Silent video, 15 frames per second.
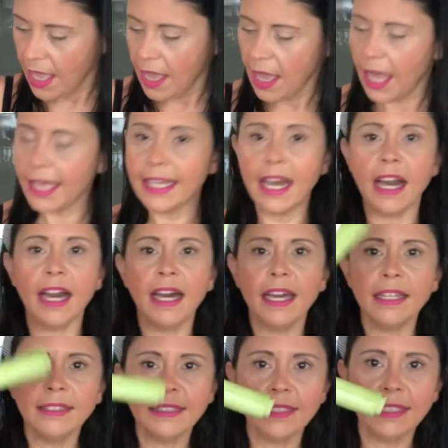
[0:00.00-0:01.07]
I
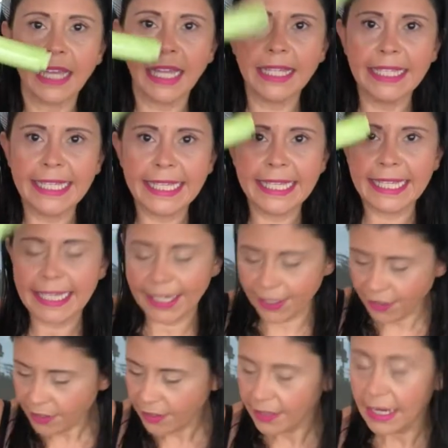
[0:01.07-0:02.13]
got a leek
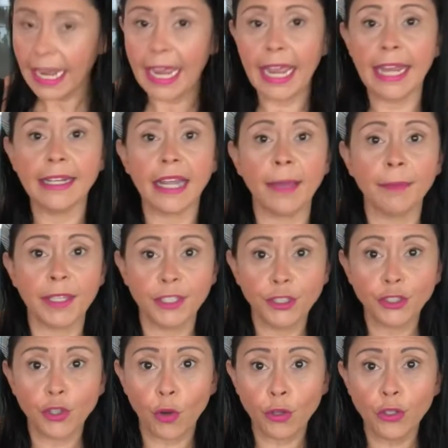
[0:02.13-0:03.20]
here, and I'm gonna
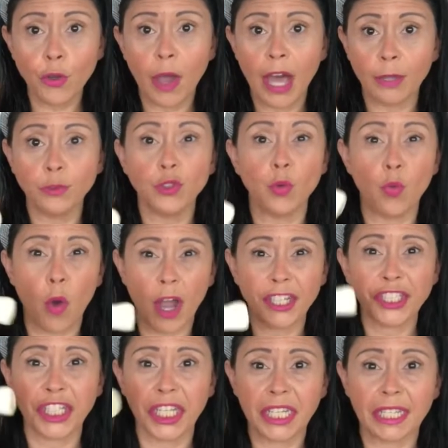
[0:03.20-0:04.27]
show you how to
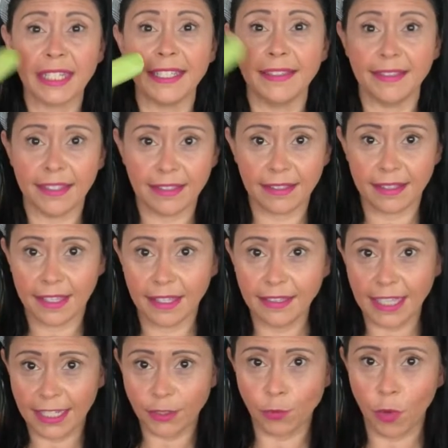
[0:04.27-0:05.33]
wash and clean this
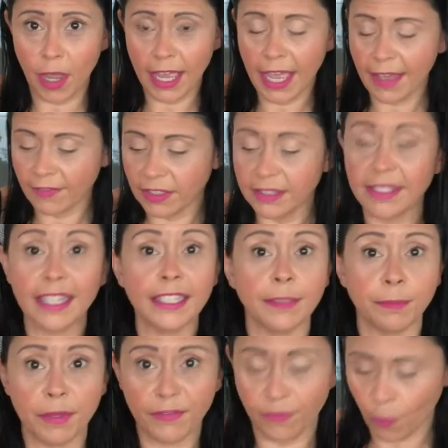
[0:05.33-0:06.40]
thing. That's why I haven't done
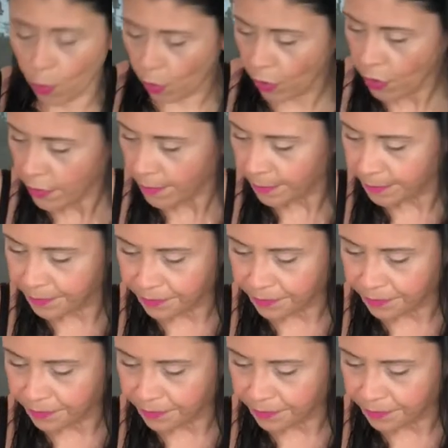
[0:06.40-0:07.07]
it before.